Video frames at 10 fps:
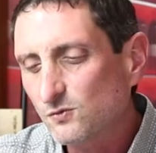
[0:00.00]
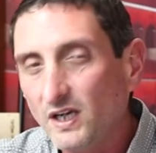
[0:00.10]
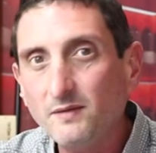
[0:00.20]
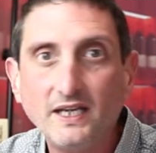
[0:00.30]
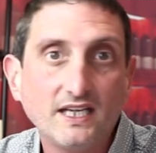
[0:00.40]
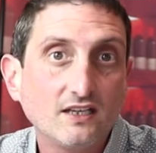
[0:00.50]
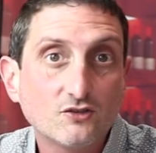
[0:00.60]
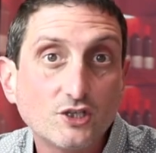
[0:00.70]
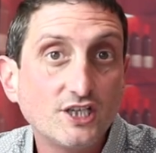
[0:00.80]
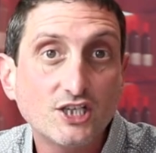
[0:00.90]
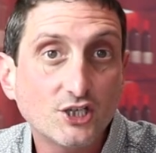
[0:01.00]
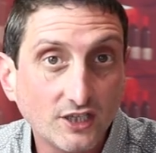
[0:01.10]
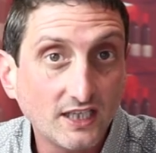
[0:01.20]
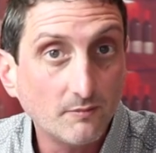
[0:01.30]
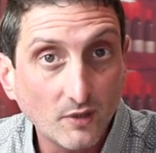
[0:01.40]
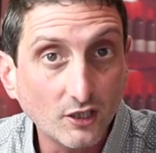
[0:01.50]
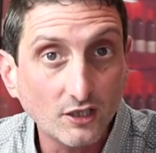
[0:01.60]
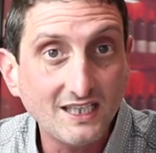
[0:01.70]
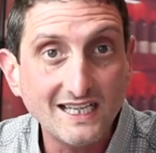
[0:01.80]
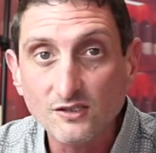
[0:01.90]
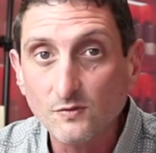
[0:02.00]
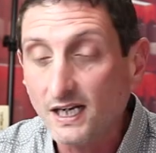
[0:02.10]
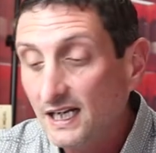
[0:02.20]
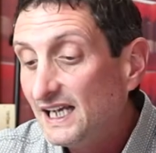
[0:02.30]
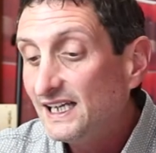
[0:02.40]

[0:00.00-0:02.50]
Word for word: winemaking tradition in Burgundy as well,